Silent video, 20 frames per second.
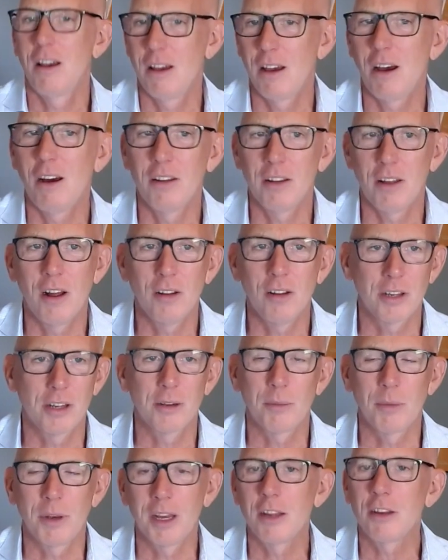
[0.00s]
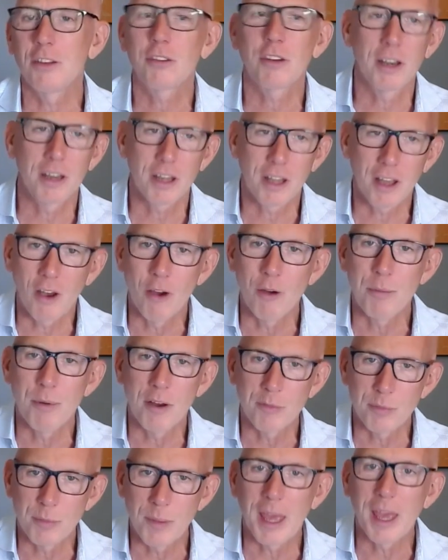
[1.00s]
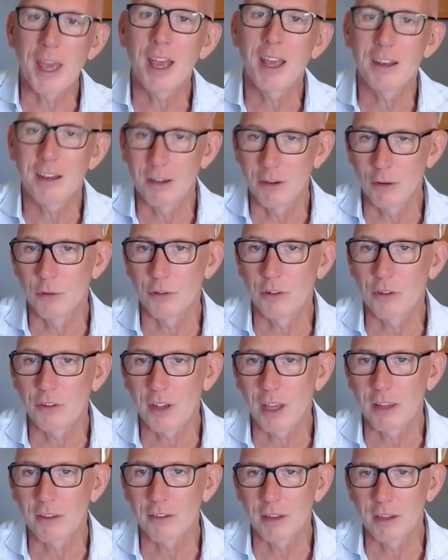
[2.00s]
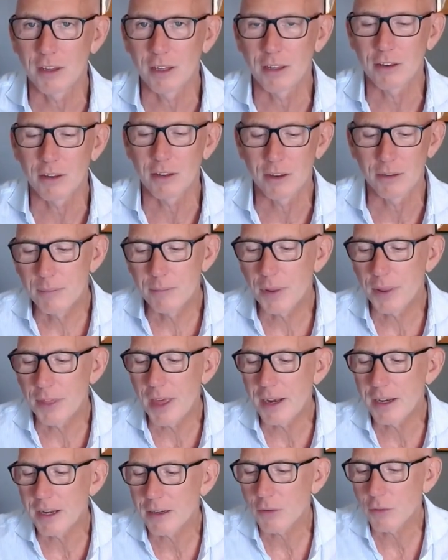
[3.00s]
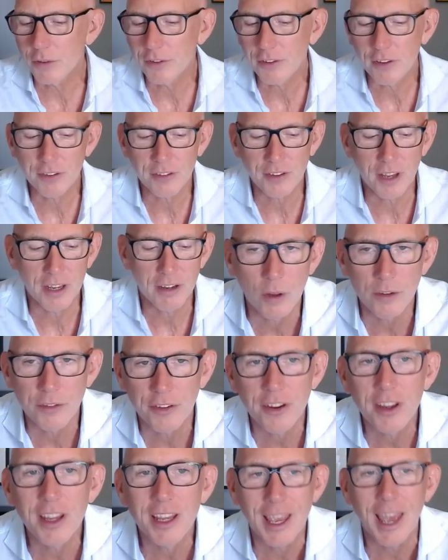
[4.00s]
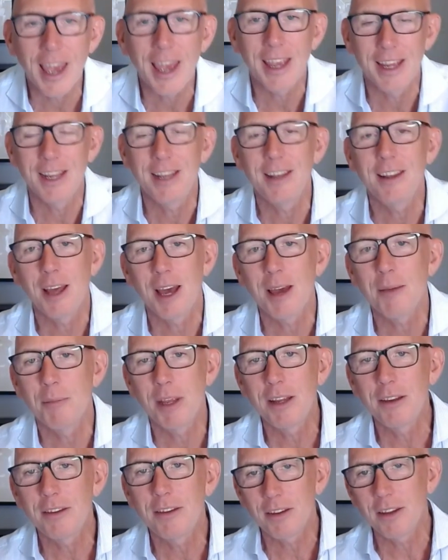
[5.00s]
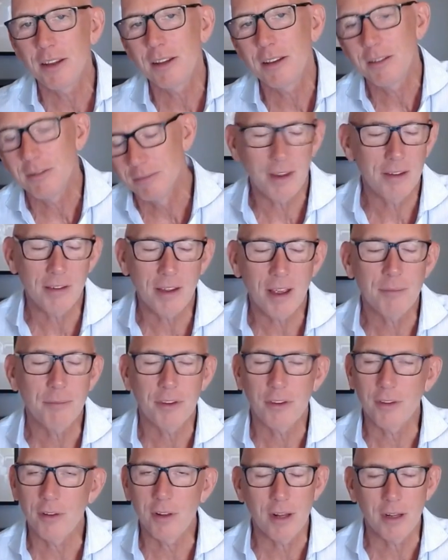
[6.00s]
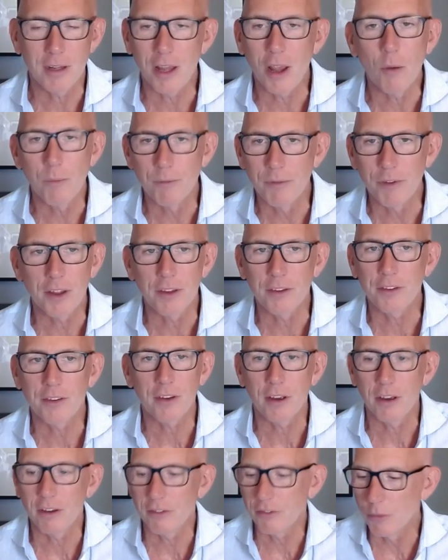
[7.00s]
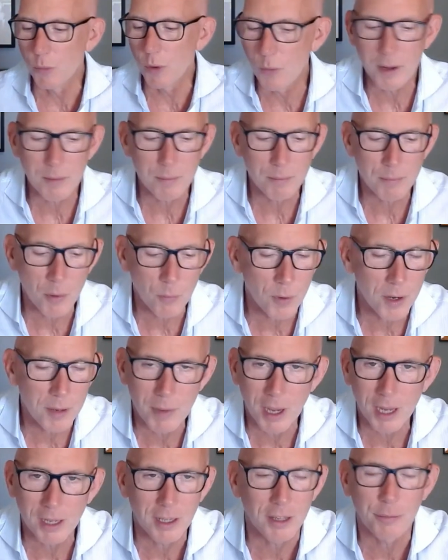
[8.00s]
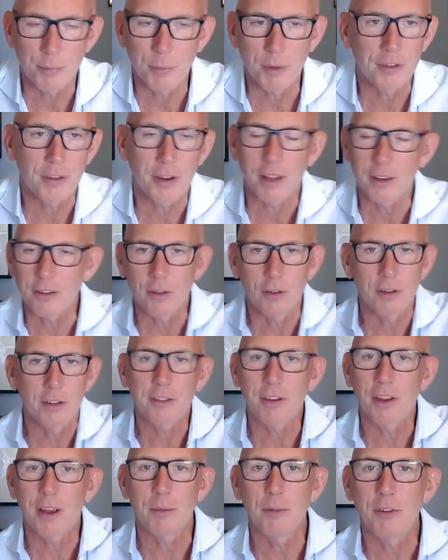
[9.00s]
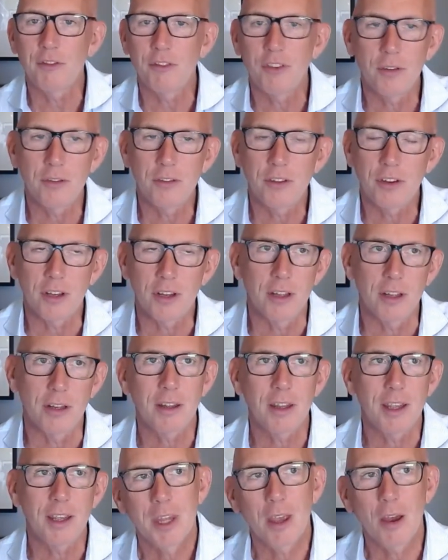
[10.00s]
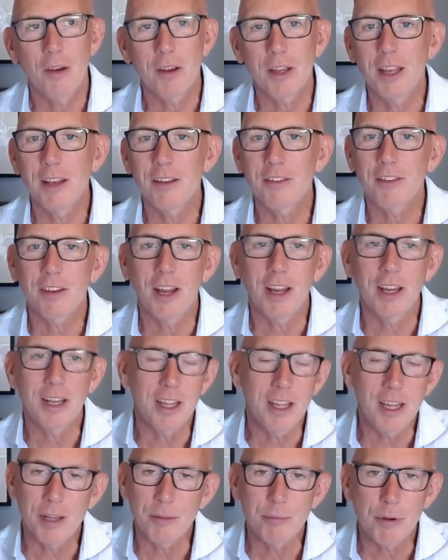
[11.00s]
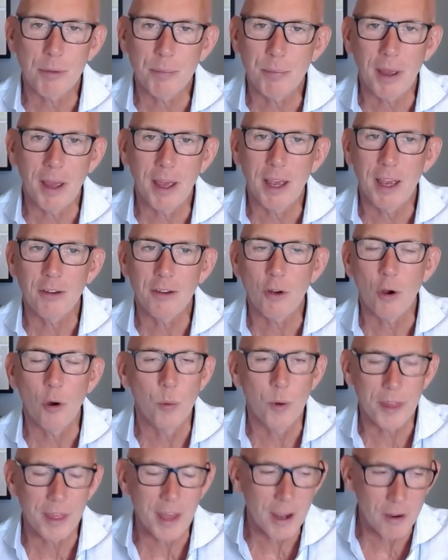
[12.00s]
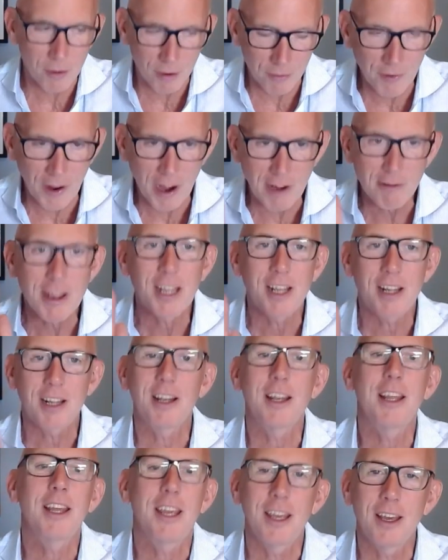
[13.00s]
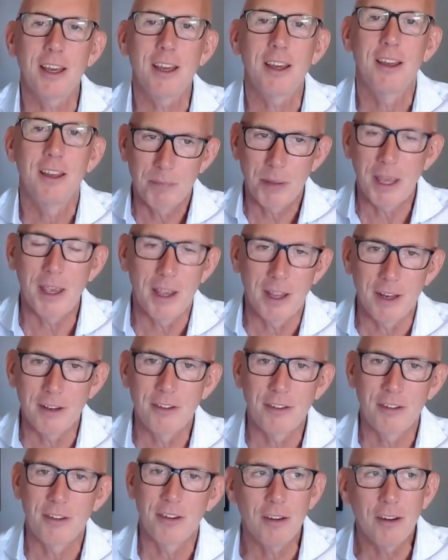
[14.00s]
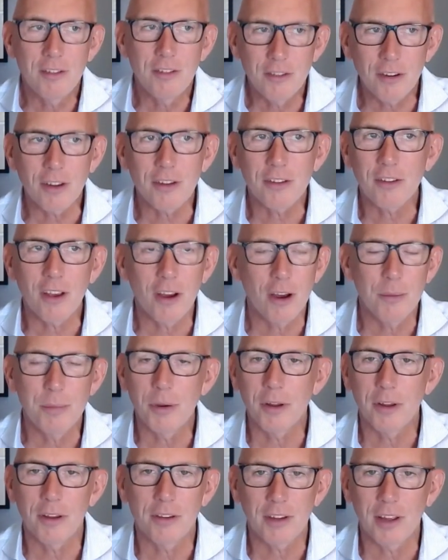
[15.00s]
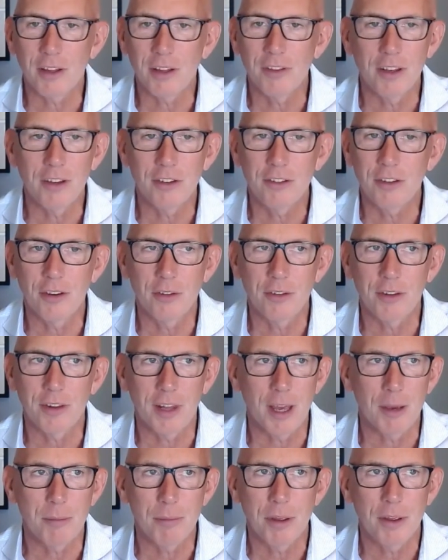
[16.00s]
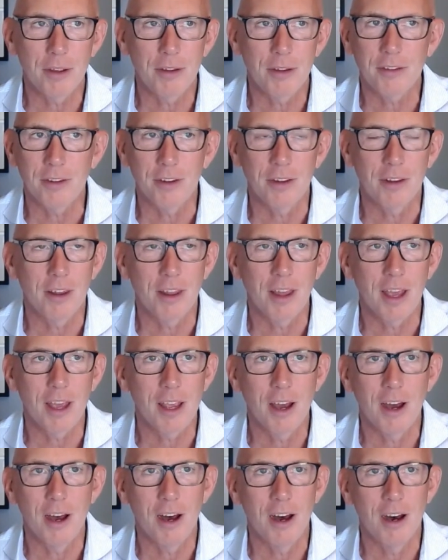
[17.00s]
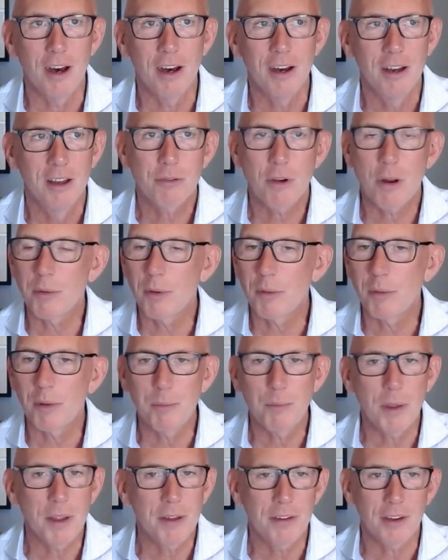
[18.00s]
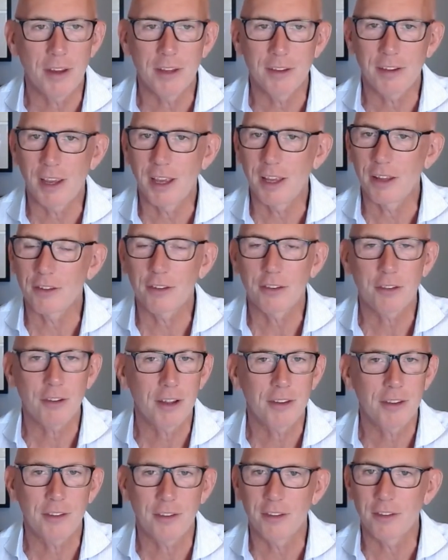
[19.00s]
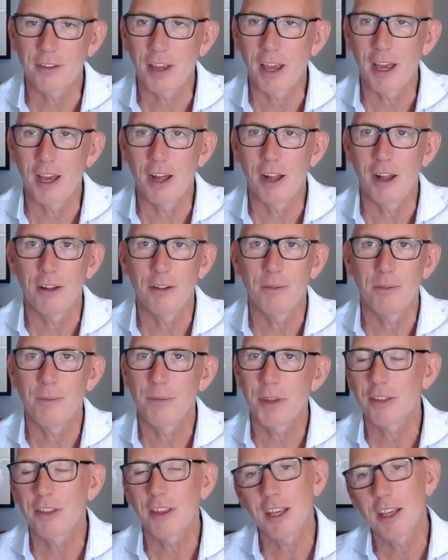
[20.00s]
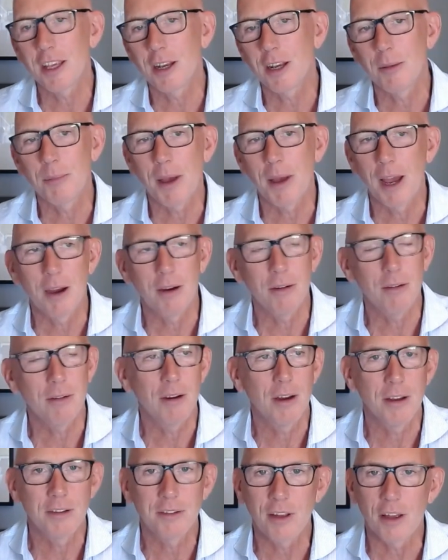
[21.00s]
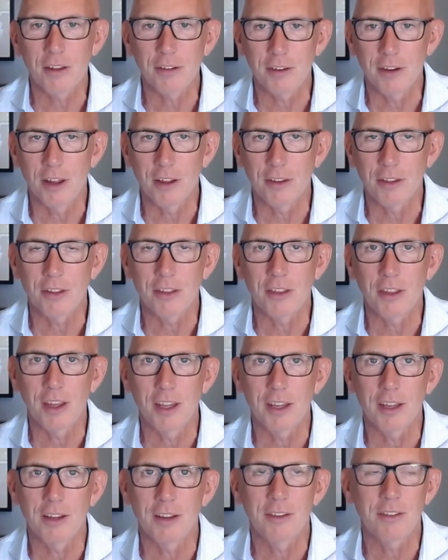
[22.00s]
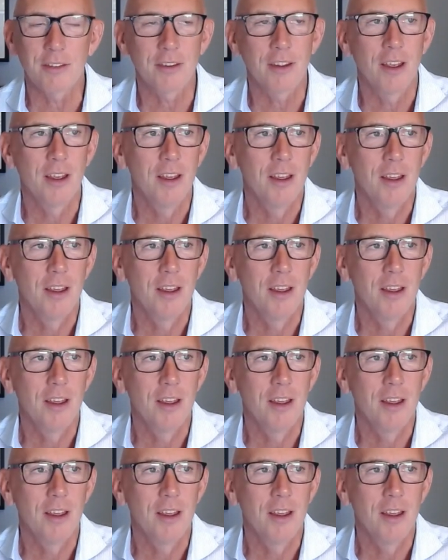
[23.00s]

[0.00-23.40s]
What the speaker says: hold on a minute, you're trying to go above my head in order to get something done. But then I'd also say, once you get in that meeting, it's absolutely obvious stuff. But we made these mistakes all the time at FutureLearn. Going in slightly ill-prepared or without a very clear pitch, you just got to put yourself in the shoes of that person. They are probably busy as hell, stressed as hell, thinking about a dozen other things.